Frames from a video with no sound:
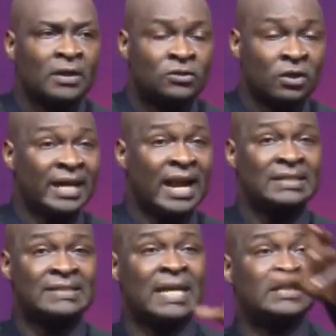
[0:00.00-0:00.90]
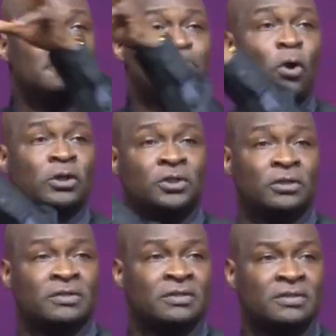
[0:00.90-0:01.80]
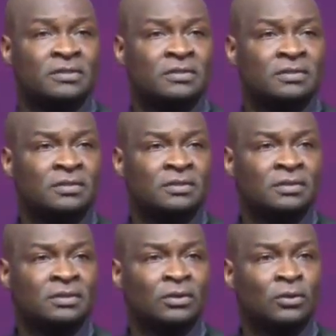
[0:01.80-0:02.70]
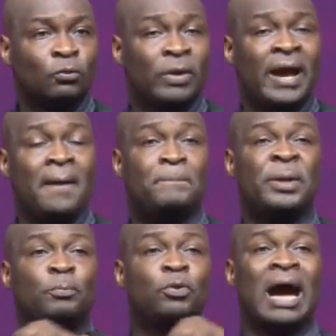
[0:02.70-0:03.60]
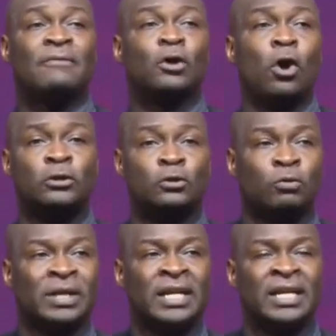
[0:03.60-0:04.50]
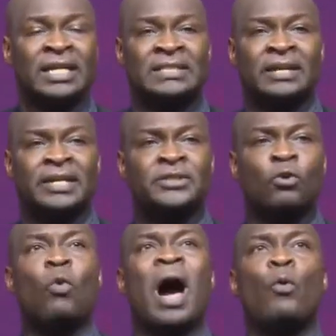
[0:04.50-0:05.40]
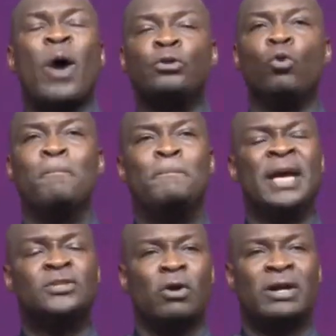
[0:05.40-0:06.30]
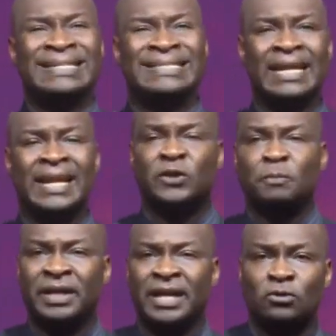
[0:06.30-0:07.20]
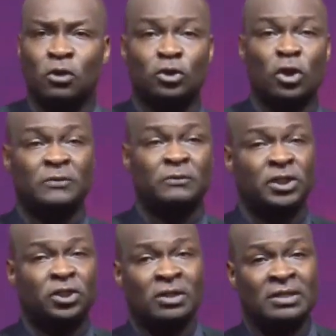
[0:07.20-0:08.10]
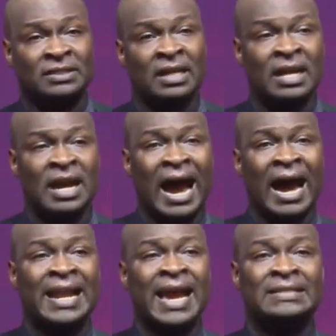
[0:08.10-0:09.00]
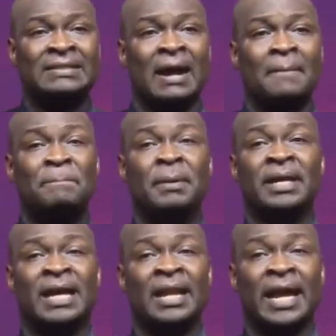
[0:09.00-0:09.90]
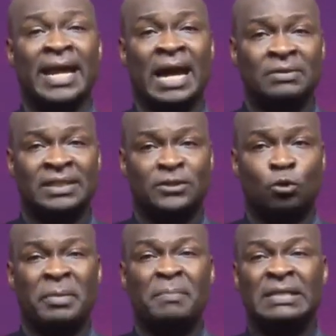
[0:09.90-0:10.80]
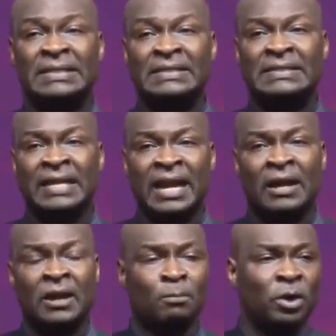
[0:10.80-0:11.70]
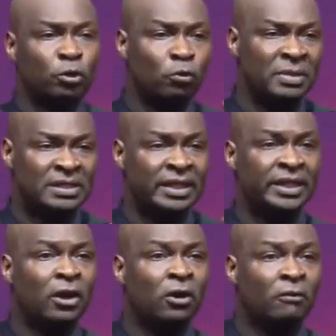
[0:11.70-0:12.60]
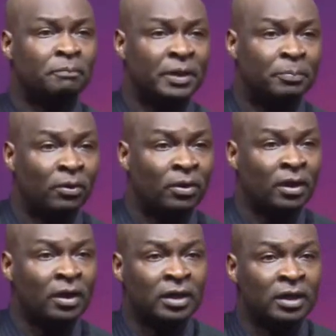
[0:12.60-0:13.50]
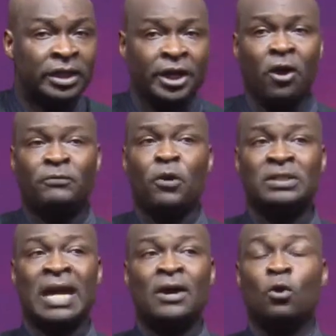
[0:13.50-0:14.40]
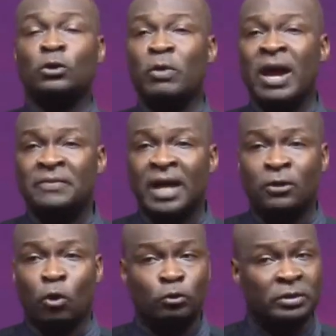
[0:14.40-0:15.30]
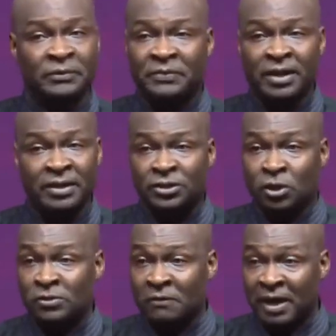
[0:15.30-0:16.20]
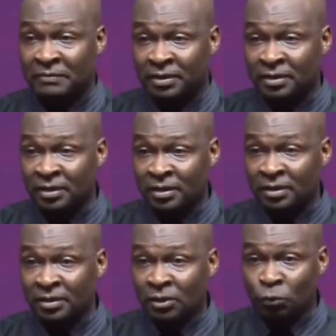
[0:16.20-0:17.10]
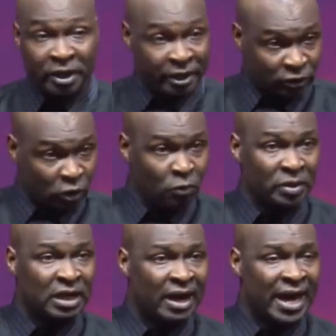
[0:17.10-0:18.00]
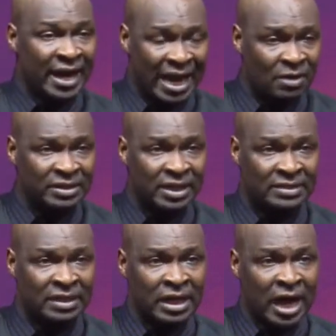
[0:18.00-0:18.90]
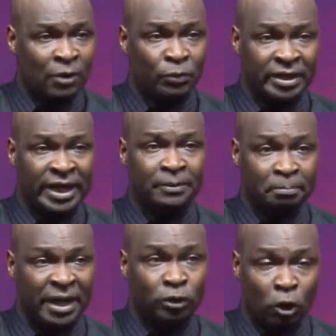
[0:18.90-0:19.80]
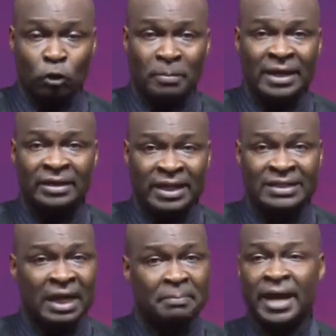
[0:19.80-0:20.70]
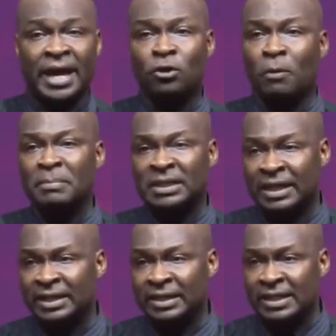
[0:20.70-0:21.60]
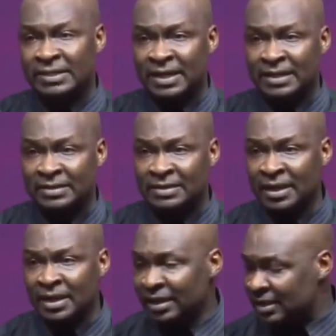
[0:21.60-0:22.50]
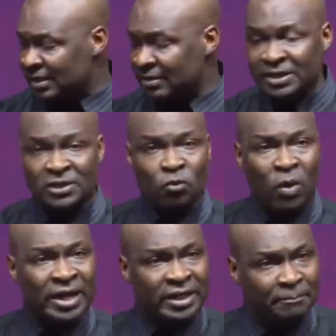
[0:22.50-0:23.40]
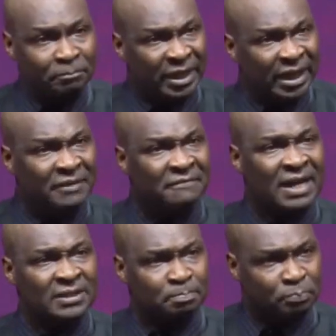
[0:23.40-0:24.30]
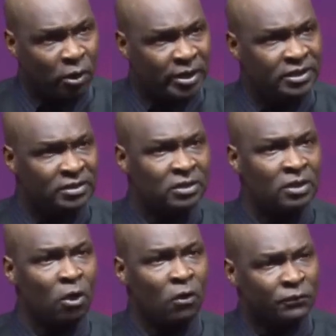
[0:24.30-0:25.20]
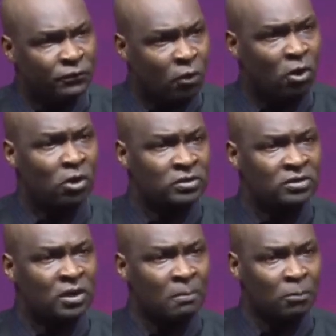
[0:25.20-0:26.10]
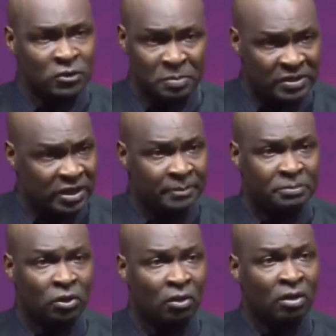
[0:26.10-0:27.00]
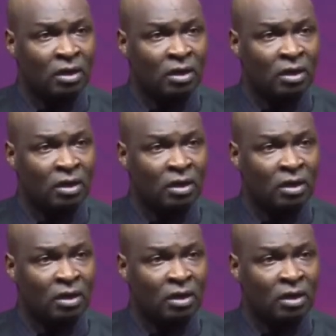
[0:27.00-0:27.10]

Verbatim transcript: So there are certain portions where people have gone to. Is the reason why when you base your Christian experience on just visions and extra biblical encounters, you may be sincere, but you mislead a lot of people. Three of us can go to heaven and go to different regions of heaven. We return with our encounters and we may document things that may end up misleading the saints. It is the reason why the believer's point of focus must be scripture.